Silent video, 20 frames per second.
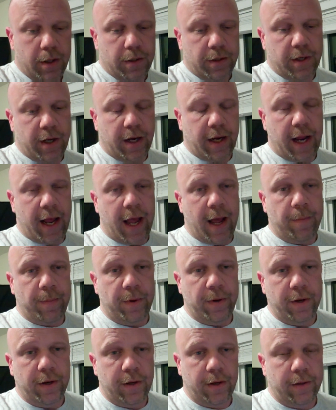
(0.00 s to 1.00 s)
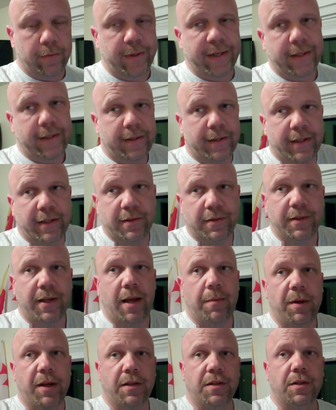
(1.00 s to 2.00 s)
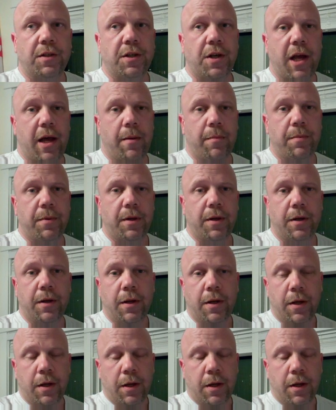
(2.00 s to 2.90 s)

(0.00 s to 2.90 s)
It's not going to happen. Well, unless Tammie gets a job, but